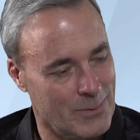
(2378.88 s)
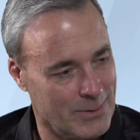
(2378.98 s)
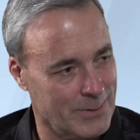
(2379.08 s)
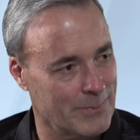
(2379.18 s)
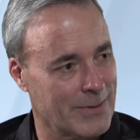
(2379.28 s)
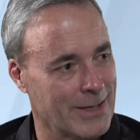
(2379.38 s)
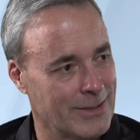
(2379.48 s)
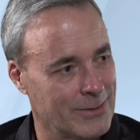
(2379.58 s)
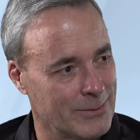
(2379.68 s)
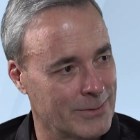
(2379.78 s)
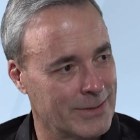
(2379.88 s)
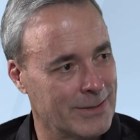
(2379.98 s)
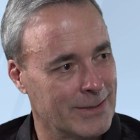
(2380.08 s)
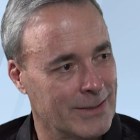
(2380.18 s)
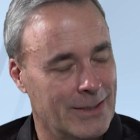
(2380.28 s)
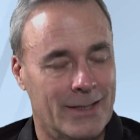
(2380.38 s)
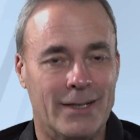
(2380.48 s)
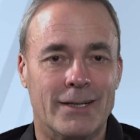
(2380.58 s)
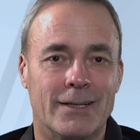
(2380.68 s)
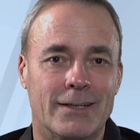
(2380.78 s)
welcome. Thank you.
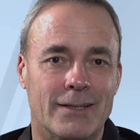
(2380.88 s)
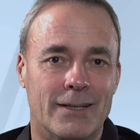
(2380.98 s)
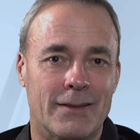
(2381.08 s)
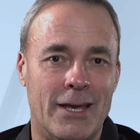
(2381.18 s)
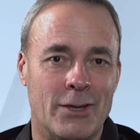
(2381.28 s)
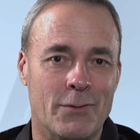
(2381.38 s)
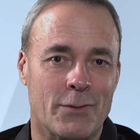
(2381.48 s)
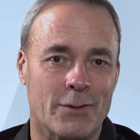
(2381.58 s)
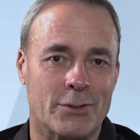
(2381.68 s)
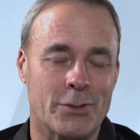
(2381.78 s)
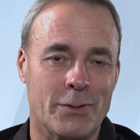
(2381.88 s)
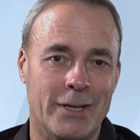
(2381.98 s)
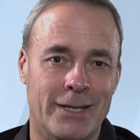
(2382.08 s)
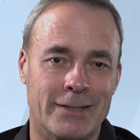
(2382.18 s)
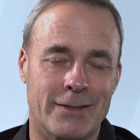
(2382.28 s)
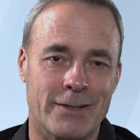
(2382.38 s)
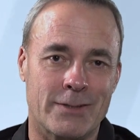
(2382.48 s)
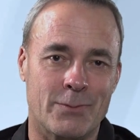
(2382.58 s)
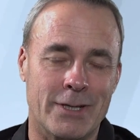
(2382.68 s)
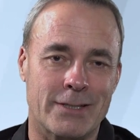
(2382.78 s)
Thank you for tuning in to
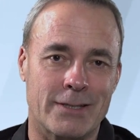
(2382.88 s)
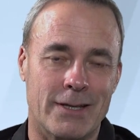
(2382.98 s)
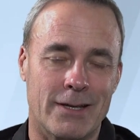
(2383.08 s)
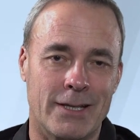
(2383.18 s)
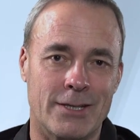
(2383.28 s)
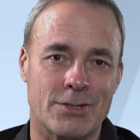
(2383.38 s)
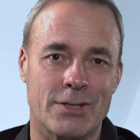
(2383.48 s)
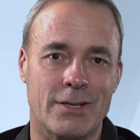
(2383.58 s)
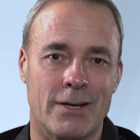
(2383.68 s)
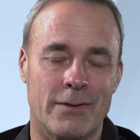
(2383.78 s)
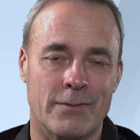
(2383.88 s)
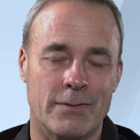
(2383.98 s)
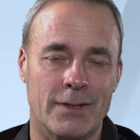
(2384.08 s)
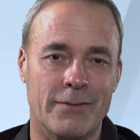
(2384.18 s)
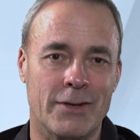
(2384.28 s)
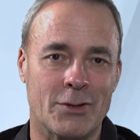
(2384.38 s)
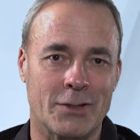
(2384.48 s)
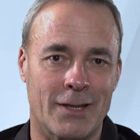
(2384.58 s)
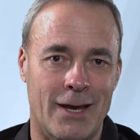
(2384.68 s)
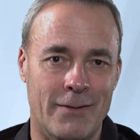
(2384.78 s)
this week's edition of Living a
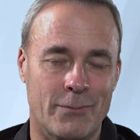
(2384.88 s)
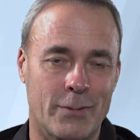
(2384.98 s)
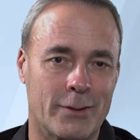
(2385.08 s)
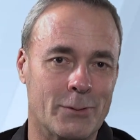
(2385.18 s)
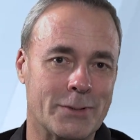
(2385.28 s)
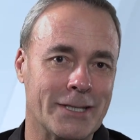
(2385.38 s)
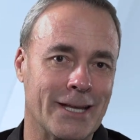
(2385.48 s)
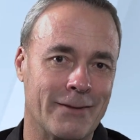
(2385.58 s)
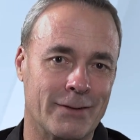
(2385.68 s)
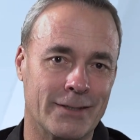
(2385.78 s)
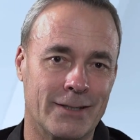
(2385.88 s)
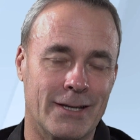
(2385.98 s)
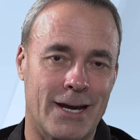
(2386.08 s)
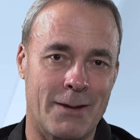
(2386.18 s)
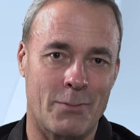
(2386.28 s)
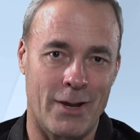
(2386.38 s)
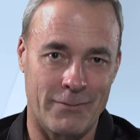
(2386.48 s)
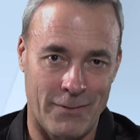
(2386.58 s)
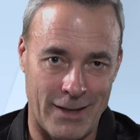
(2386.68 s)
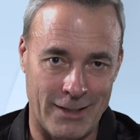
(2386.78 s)
Good Life with Lucy Leyva. I'm
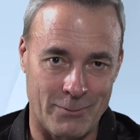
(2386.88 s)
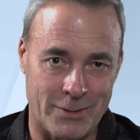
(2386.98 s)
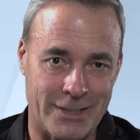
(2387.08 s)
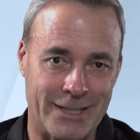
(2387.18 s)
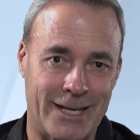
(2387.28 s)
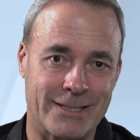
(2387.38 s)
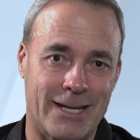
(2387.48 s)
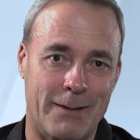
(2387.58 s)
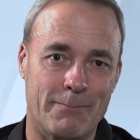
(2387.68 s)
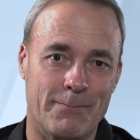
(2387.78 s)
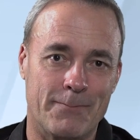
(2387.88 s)
Brad Fain, and we'll see you next time.